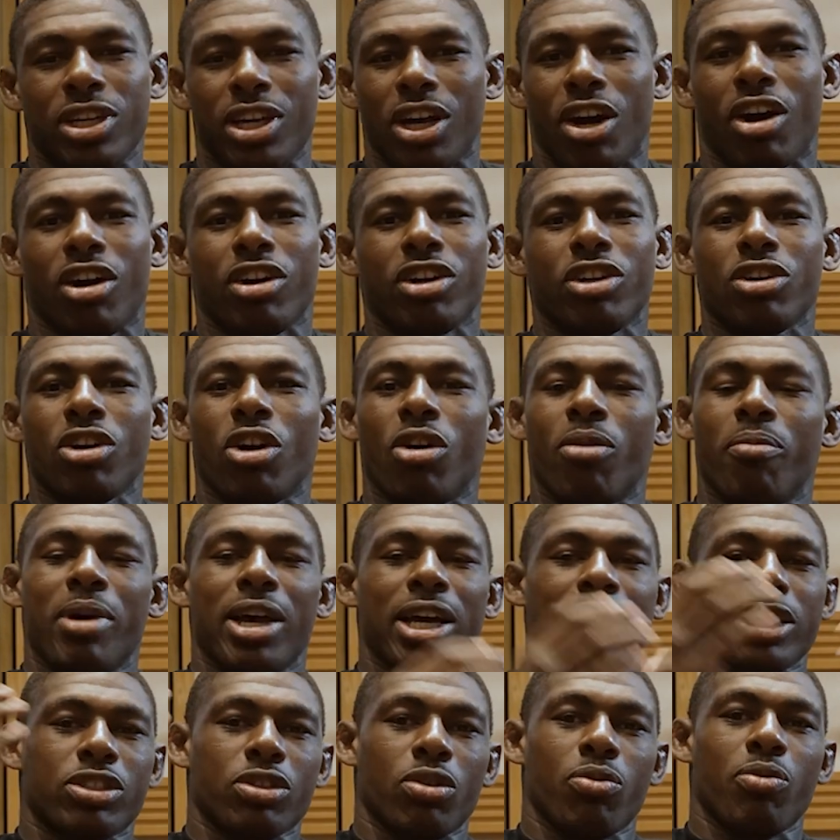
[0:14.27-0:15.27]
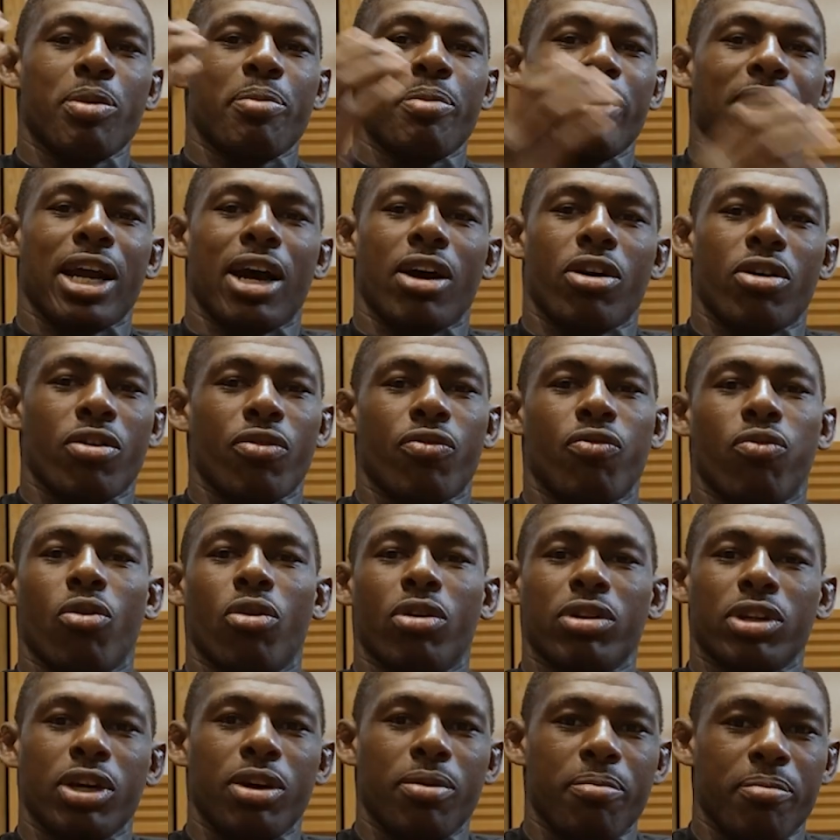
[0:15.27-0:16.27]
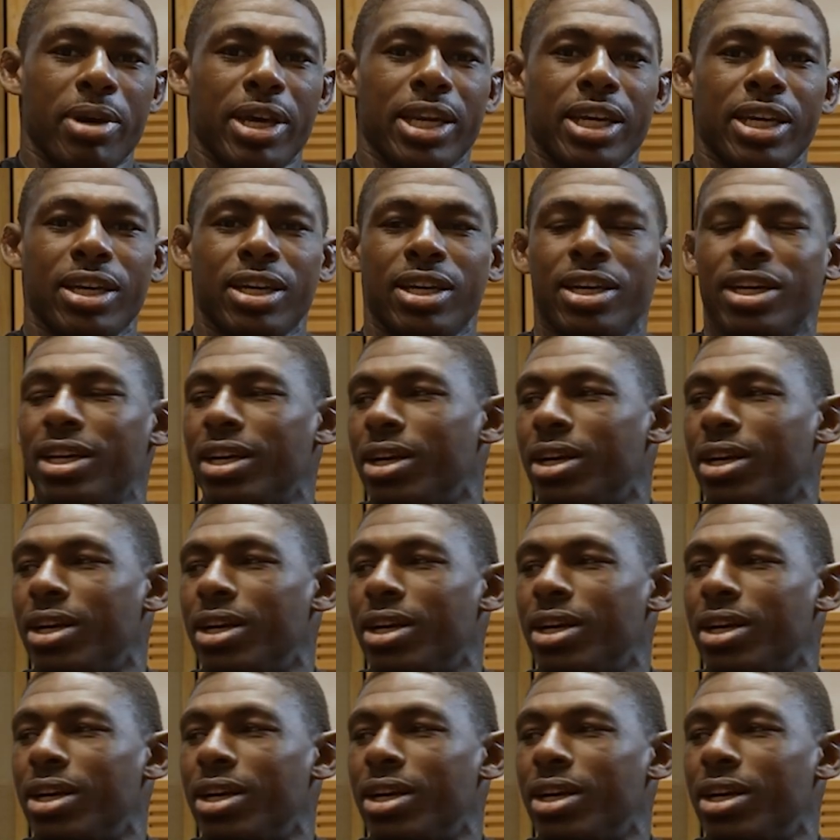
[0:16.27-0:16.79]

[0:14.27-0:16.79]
You already know, man. So we've been out here for a little minute.